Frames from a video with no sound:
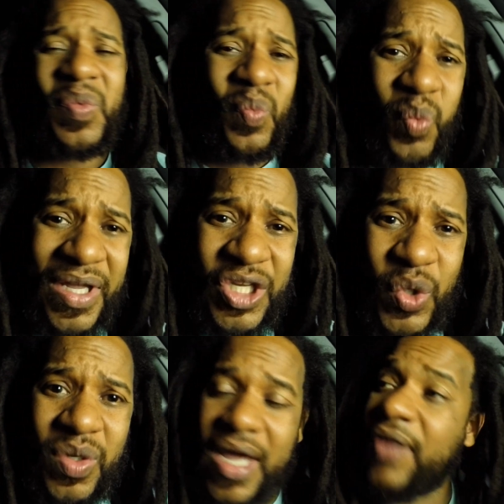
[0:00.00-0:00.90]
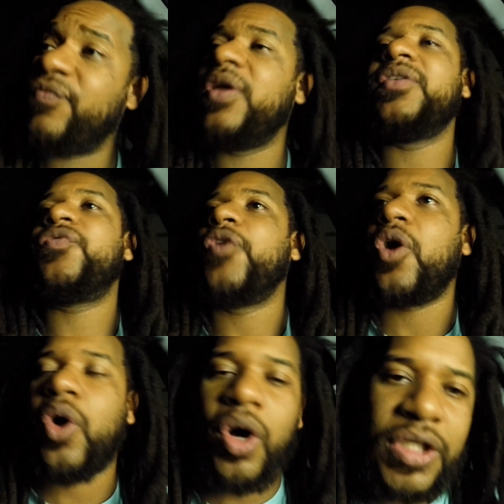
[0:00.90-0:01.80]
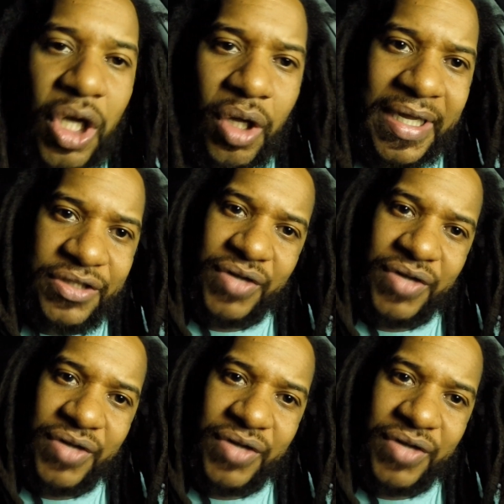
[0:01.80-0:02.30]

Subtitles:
when you, if for all y'all that